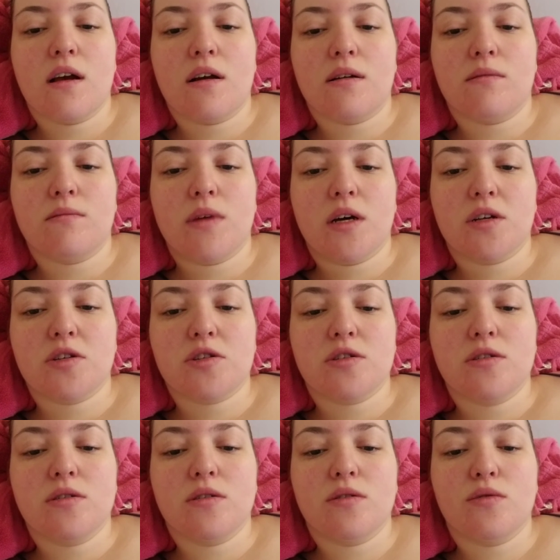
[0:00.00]
I'm not
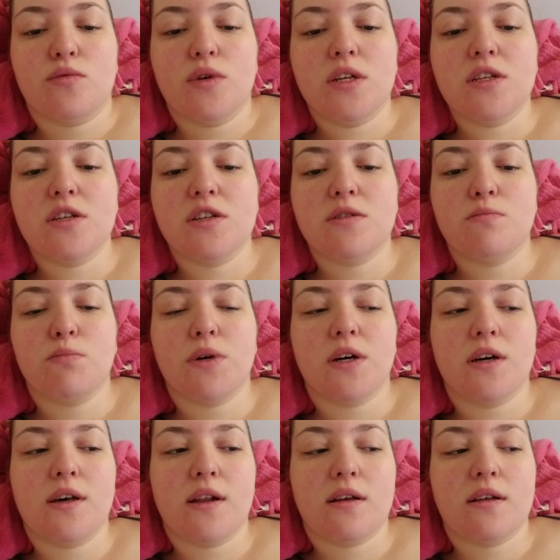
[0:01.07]
sure which,
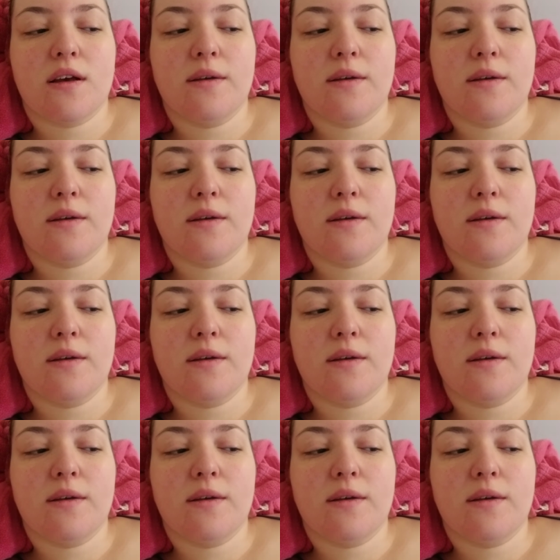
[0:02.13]
but